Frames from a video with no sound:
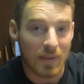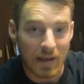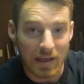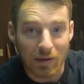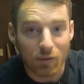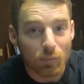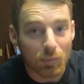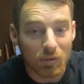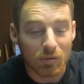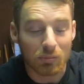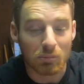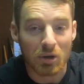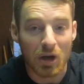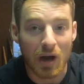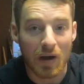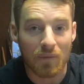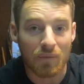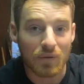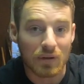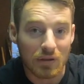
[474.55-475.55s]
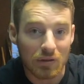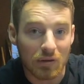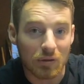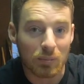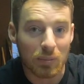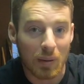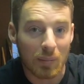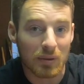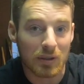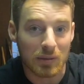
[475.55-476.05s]
that gives me some confidence.
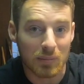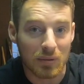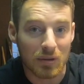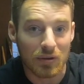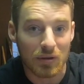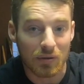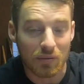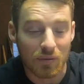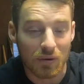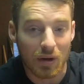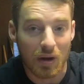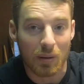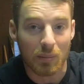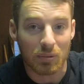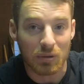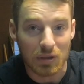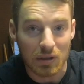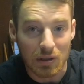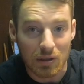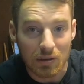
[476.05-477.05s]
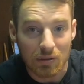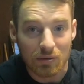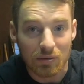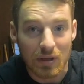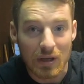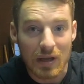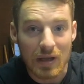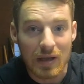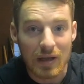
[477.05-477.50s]
He's probably going to be there for a couple years.